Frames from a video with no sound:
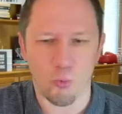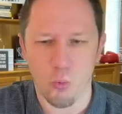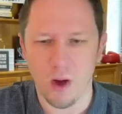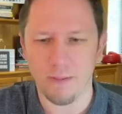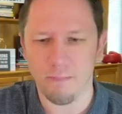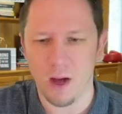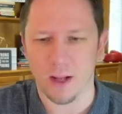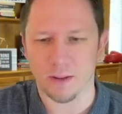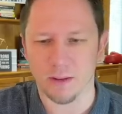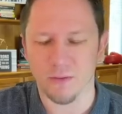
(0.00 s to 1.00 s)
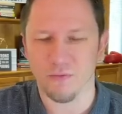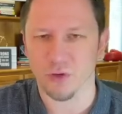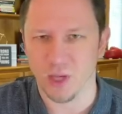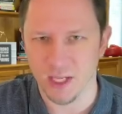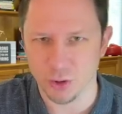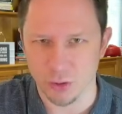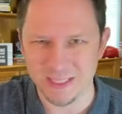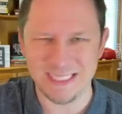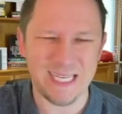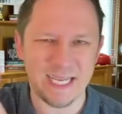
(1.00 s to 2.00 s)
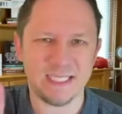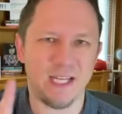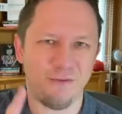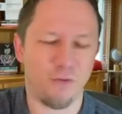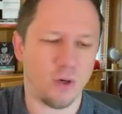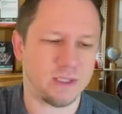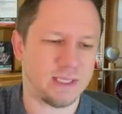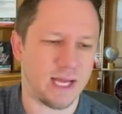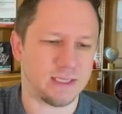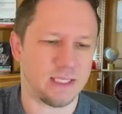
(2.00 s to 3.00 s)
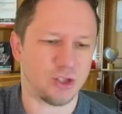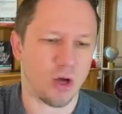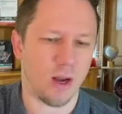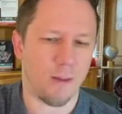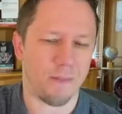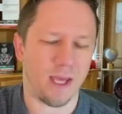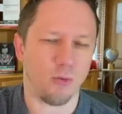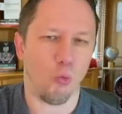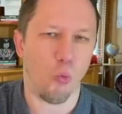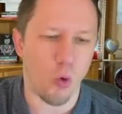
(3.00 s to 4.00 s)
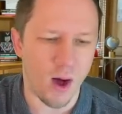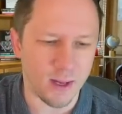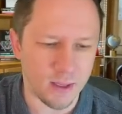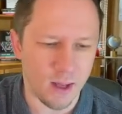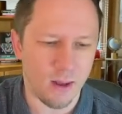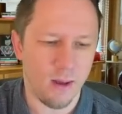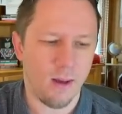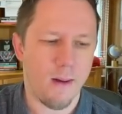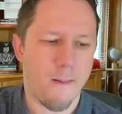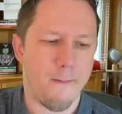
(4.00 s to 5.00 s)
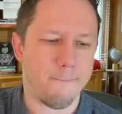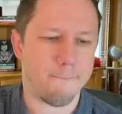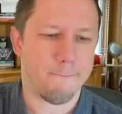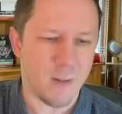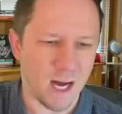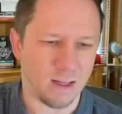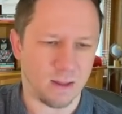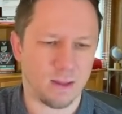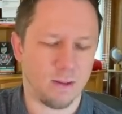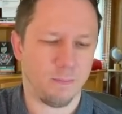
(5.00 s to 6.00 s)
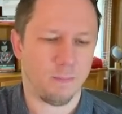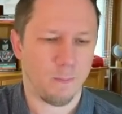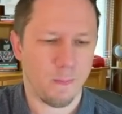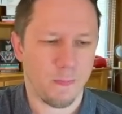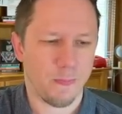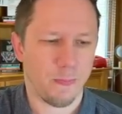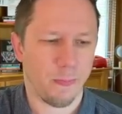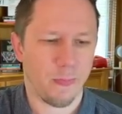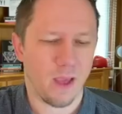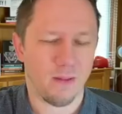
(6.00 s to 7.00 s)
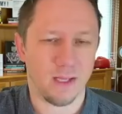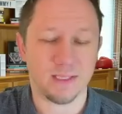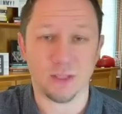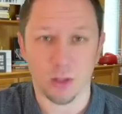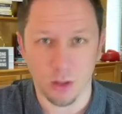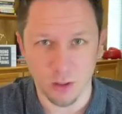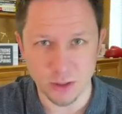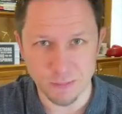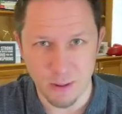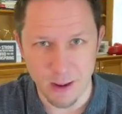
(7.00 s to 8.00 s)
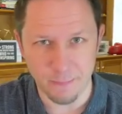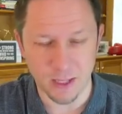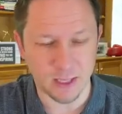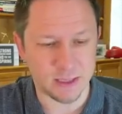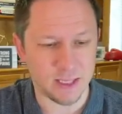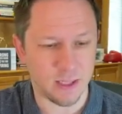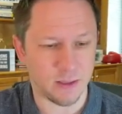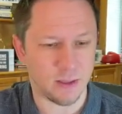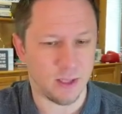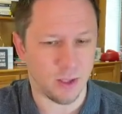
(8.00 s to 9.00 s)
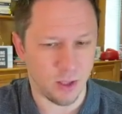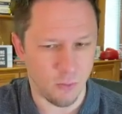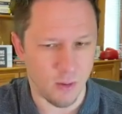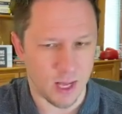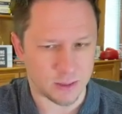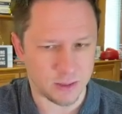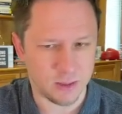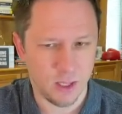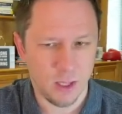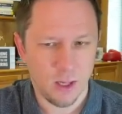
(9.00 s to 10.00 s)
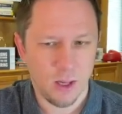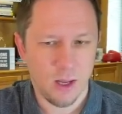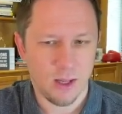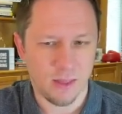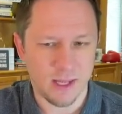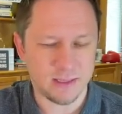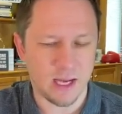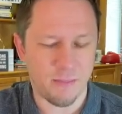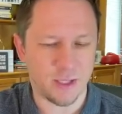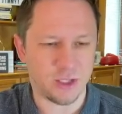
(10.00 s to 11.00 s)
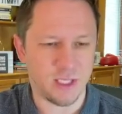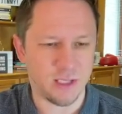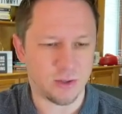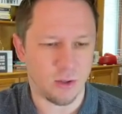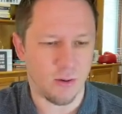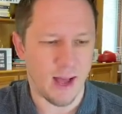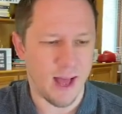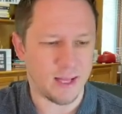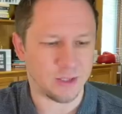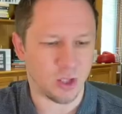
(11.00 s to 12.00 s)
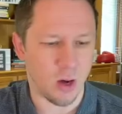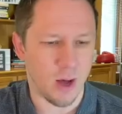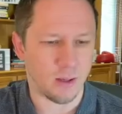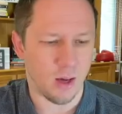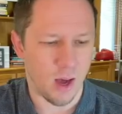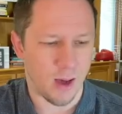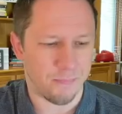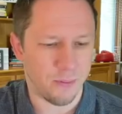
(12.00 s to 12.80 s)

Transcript: one month for diesel. 64 cents it's gone up in one month. This is the largest populated state in the US. That's how much diesel has gone up.